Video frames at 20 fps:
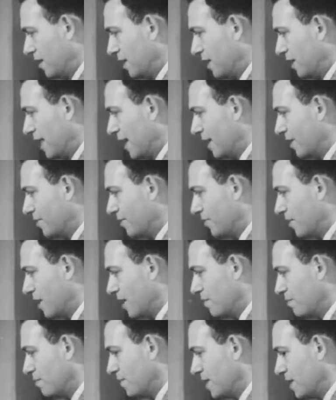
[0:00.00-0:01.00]
The
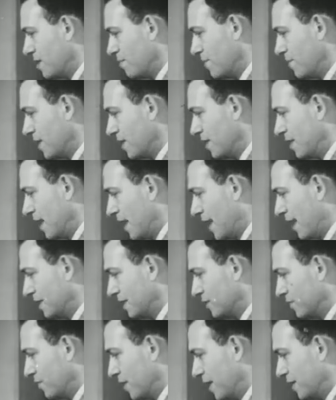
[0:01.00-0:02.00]
electron beam in the
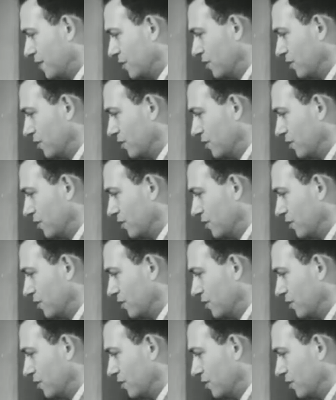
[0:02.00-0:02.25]
X-ray